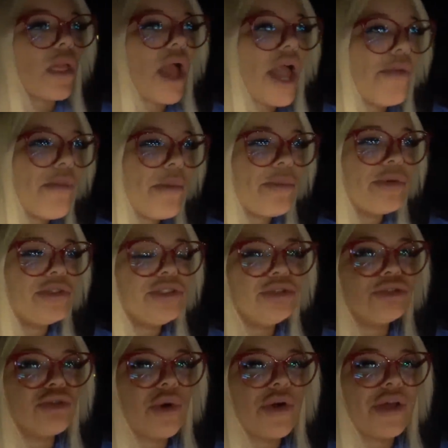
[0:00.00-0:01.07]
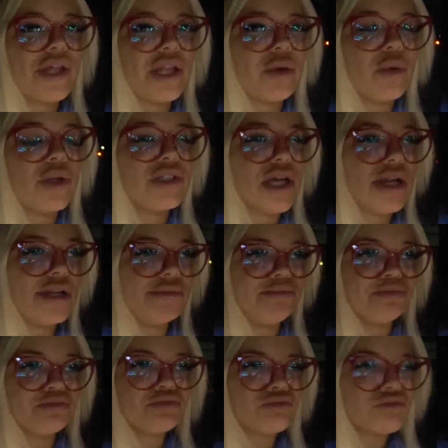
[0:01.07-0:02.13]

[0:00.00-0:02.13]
I remember when she was going getting work done and